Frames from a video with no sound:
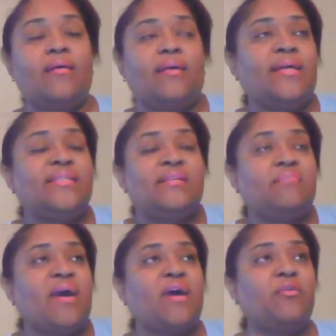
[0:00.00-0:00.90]
it didn't
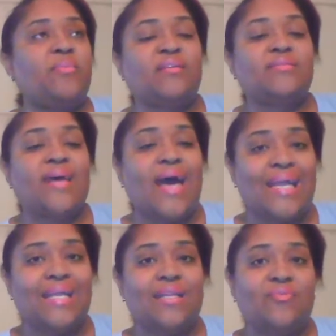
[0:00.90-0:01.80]
matter because
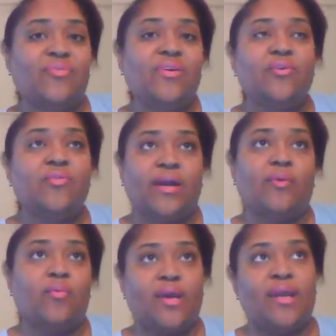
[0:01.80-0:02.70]
I didn't feel
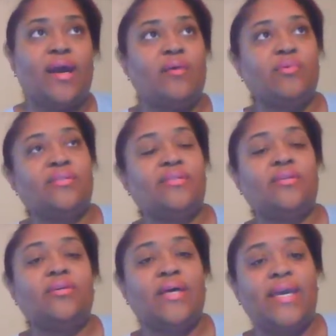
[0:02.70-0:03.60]
that way. I was
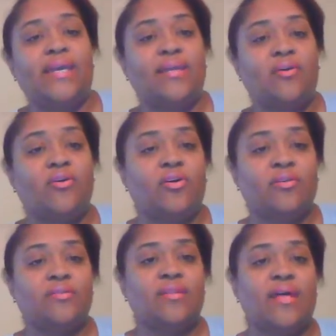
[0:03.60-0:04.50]
still hanging
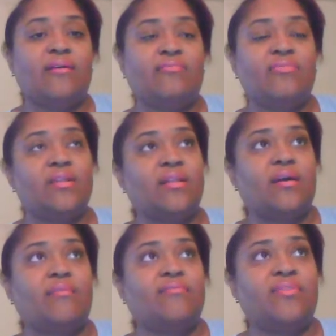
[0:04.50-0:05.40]
on to that
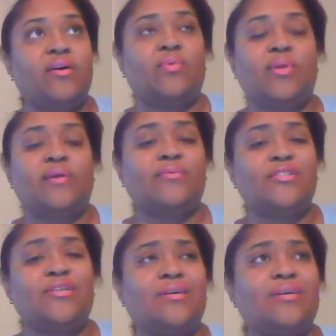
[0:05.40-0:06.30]
feeling I felt when I
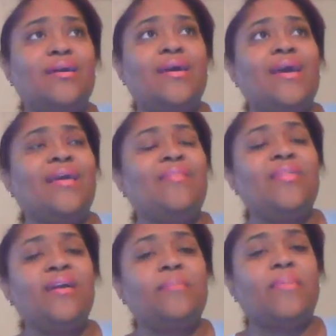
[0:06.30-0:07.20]
was young. And
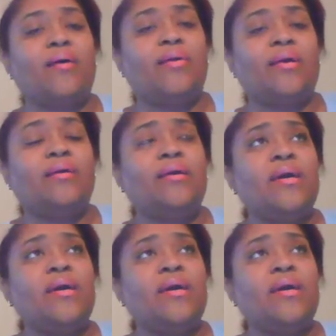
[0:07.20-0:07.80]
think about it.